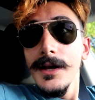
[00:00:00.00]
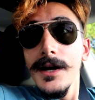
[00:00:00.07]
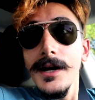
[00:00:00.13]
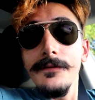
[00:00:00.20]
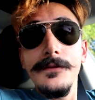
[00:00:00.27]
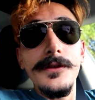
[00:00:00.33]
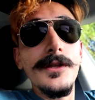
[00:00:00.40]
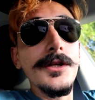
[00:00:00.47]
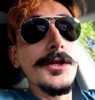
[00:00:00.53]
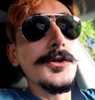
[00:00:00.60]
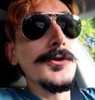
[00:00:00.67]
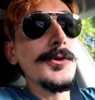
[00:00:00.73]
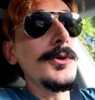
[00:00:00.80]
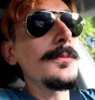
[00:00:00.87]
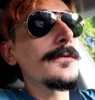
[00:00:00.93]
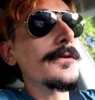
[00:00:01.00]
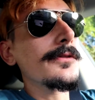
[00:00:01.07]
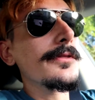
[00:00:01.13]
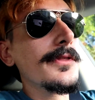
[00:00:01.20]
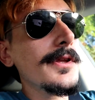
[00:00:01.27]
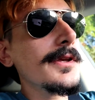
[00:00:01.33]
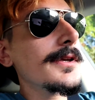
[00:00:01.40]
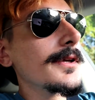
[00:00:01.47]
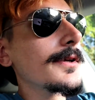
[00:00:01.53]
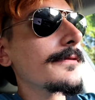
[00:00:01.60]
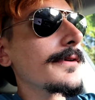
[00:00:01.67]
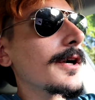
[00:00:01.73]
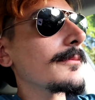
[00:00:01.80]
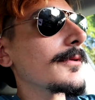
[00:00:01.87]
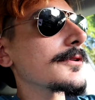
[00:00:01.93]
I feel like a noob for thinking of
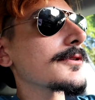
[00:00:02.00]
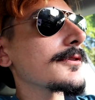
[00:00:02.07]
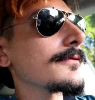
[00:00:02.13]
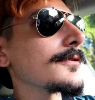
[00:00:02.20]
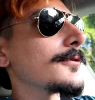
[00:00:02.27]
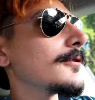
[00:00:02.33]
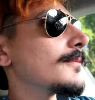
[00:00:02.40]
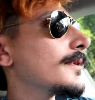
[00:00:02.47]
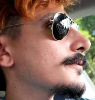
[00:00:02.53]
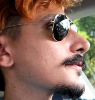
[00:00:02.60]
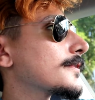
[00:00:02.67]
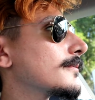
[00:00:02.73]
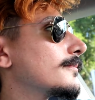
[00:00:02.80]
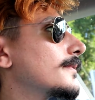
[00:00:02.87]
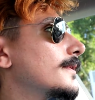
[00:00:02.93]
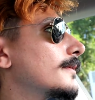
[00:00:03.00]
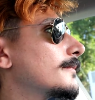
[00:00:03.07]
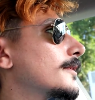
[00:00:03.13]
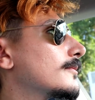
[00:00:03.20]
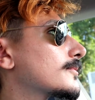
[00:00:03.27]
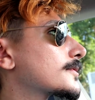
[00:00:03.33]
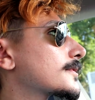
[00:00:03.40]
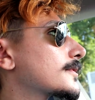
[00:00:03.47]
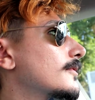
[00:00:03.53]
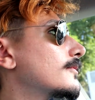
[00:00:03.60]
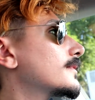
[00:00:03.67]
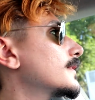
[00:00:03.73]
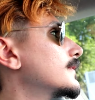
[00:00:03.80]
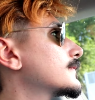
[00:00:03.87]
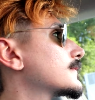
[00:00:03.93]
how much of a noob I was going to be. I mean, it was so
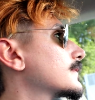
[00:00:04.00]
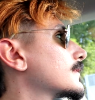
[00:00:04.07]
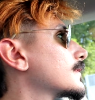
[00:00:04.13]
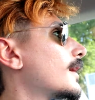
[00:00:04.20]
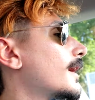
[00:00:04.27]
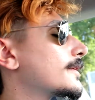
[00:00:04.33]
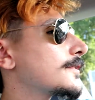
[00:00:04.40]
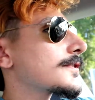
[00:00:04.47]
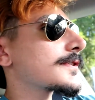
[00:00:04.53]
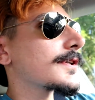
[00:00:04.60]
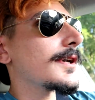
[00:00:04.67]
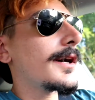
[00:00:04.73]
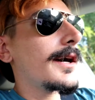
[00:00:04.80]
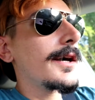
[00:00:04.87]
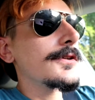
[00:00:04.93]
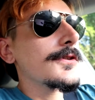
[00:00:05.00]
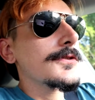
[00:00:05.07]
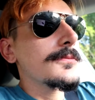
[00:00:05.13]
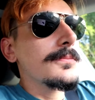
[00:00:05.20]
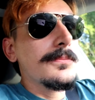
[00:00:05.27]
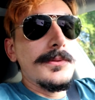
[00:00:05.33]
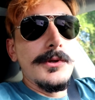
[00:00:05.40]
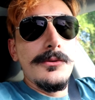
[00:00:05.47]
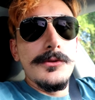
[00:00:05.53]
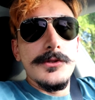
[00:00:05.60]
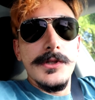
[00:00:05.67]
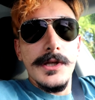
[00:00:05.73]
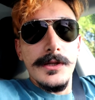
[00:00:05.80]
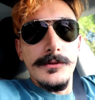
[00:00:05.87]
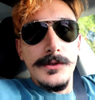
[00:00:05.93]
easy. It was
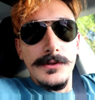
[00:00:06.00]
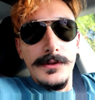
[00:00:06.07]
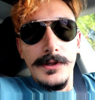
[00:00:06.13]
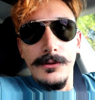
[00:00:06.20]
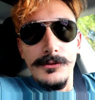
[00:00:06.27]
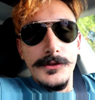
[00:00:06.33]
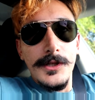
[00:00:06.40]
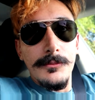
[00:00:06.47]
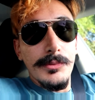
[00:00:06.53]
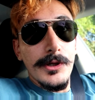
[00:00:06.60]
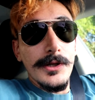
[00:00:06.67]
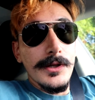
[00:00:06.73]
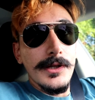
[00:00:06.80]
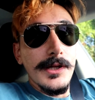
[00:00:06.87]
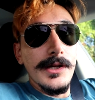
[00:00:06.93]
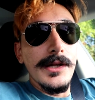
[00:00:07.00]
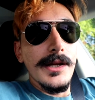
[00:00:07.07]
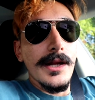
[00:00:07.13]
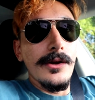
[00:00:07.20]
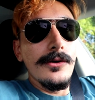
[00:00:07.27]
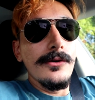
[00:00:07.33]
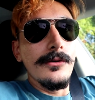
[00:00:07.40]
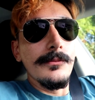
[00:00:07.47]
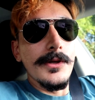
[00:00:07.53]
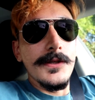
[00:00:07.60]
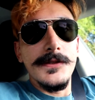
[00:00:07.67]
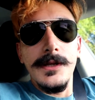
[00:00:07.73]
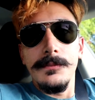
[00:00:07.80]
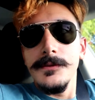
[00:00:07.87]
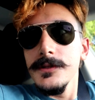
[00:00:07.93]
like plugging it in at home,
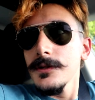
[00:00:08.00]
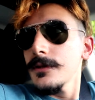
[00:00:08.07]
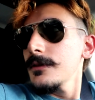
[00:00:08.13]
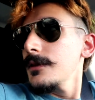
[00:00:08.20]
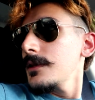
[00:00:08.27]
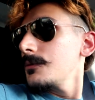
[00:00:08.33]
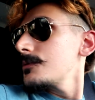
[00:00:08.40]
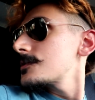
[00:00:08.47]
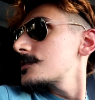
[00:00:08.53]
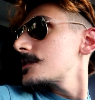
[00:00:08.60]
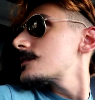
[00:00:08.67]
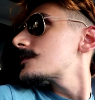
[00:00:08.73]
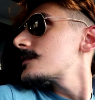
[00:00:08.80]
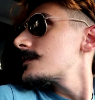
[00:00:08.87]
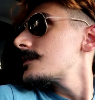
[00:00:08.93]
except it was just